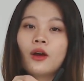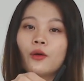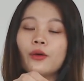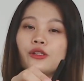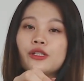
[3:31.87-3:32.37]

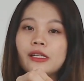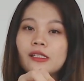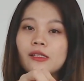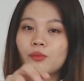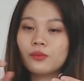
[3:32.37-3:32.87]
which is
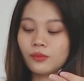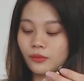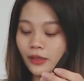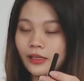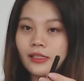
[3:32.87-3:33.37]

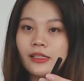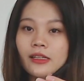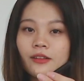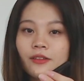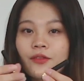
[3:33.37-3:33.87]

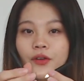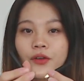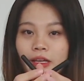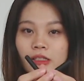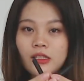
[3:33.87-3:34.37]
easier for
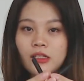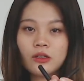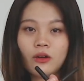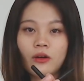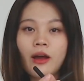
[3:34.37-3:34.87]

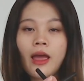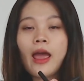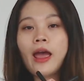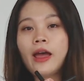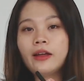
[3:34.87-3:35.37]
install,
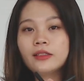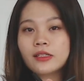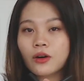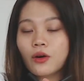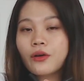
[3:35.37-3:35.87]
and
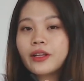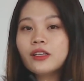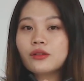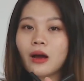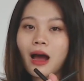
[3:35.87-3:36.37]
according
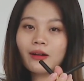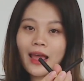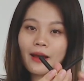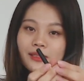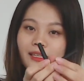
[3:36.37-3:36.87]
to our
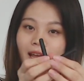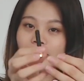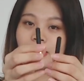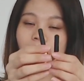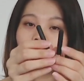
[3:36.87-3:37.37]
lab
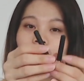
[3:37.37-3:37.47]
test,